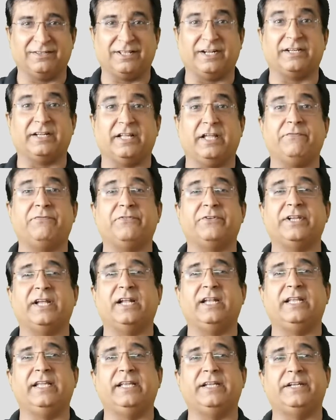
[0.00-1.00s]
that if
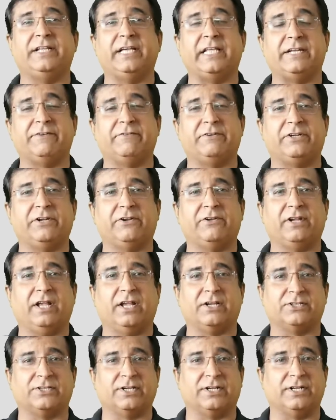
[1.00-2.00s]
really derivative
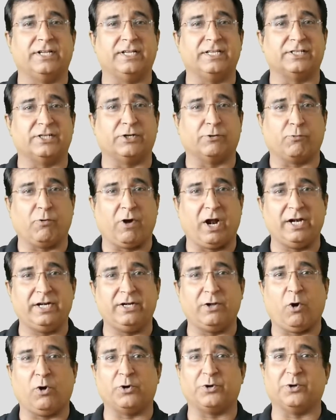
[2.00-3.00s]
action is
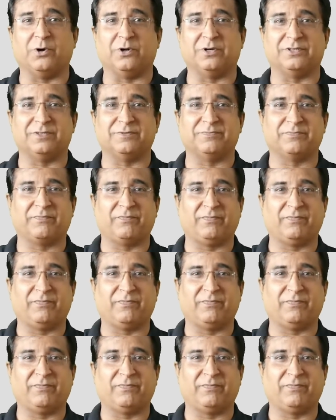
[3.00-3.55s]
required or not.